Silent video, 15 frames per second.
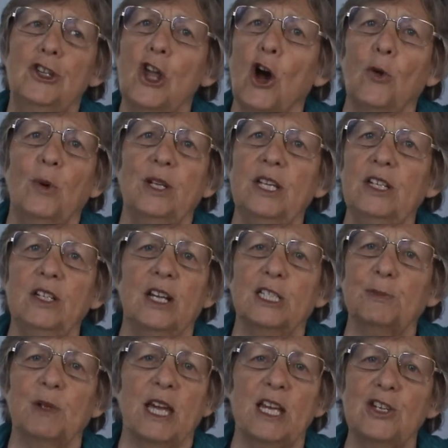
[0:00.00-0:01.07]
nobody
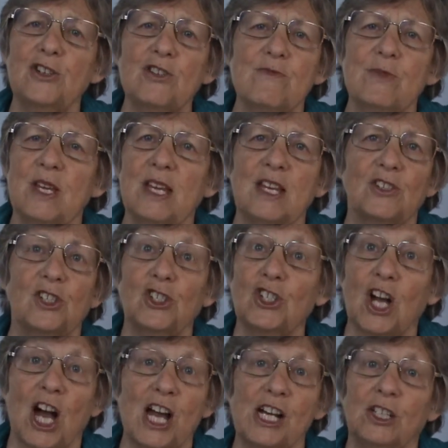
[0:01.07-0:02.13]
explained to me as a
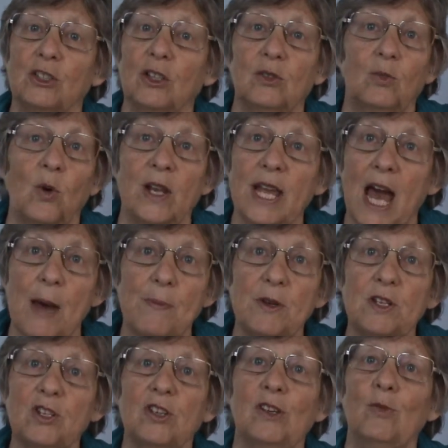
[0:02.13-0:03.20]
child what
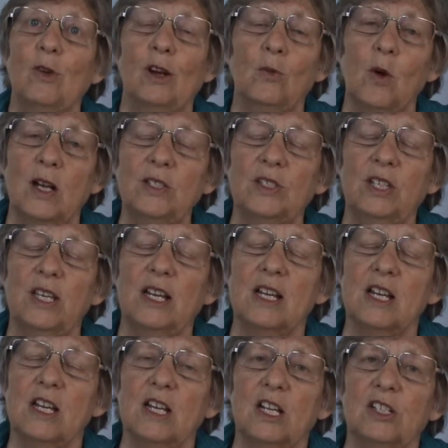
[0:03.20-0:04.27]
happened to him, where was he.
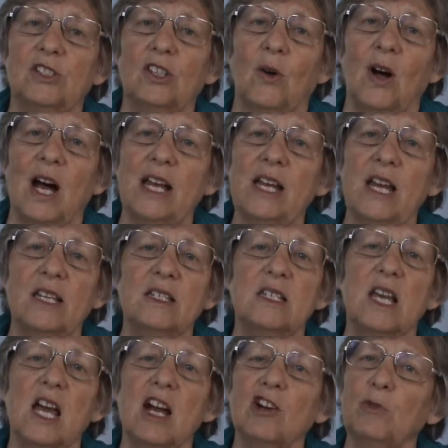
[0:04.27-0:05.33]
So I had
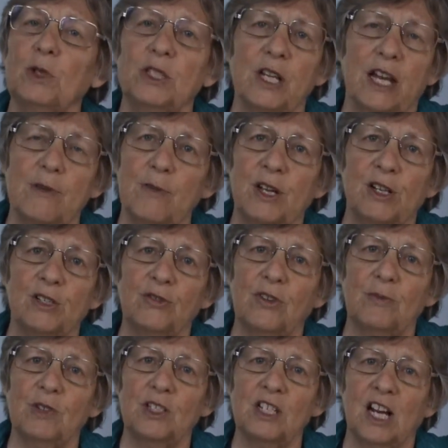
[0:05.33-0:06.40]
terrible nightmares
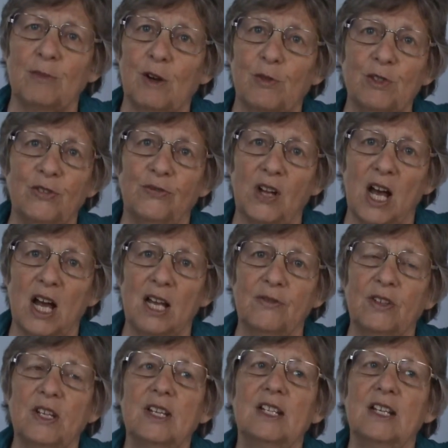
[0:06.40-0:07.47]
from the time I was
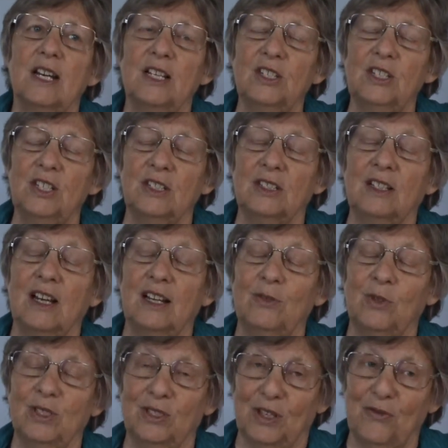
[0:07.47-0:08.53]
5 until I
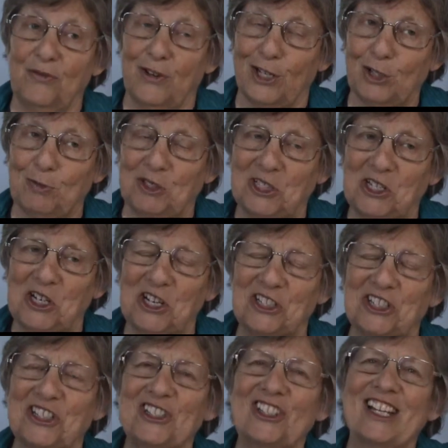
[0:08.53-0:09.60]
was a freshman in
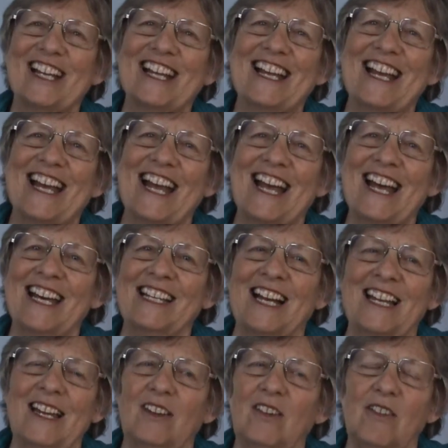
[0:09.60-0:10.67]
college. And
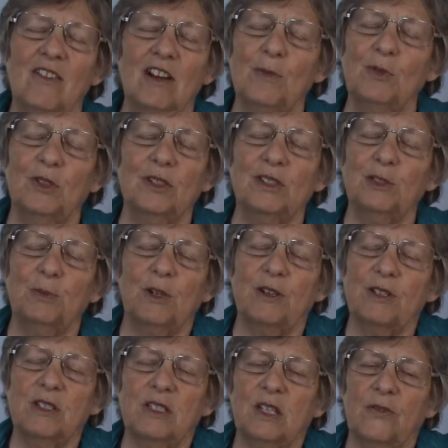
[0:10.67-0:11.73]
I had horrible
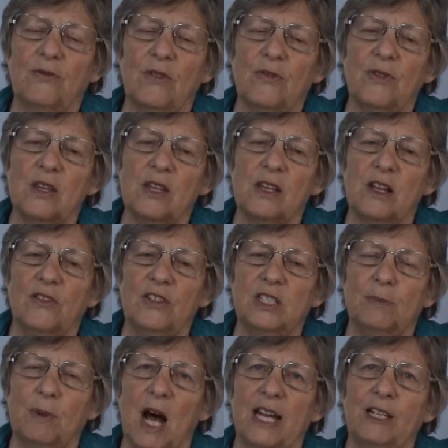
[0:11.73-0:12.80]
experiences of thinking of
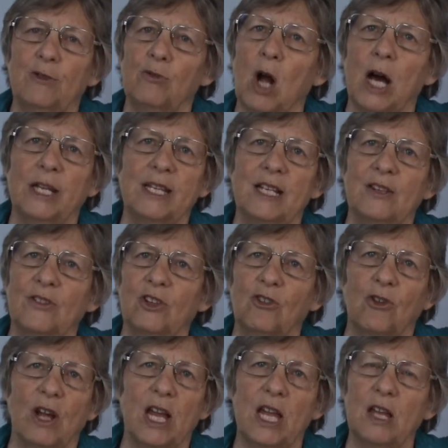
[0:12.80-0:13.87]
his body rotting in the
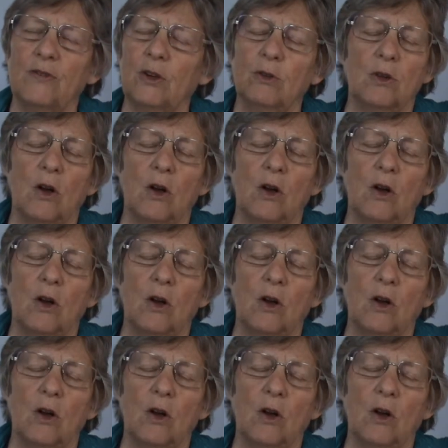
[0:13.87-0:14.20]
grave.